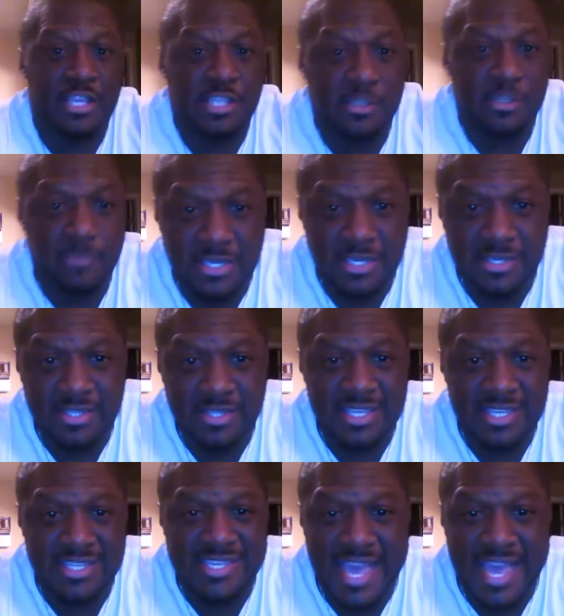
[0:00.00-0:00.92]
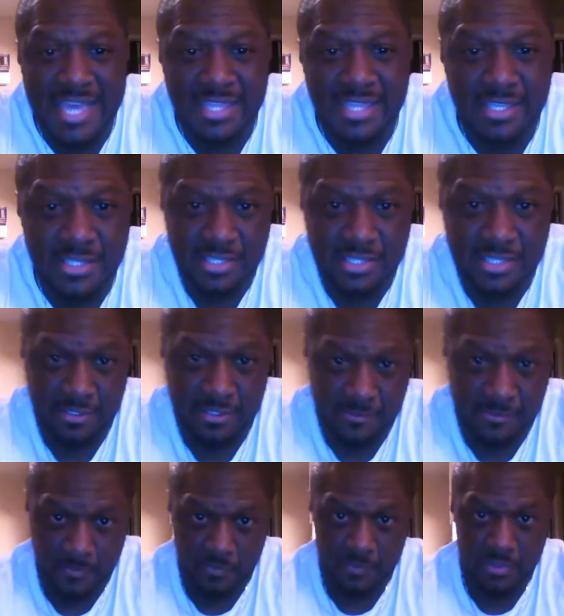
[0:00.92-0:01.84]
that are especially
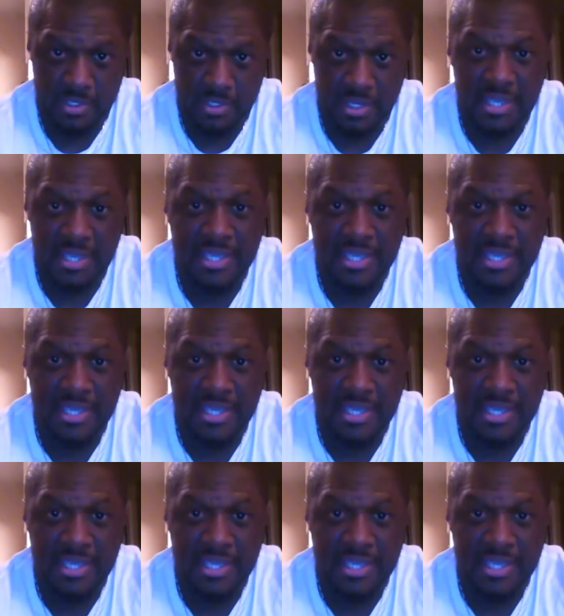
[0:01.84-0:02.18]
challenging.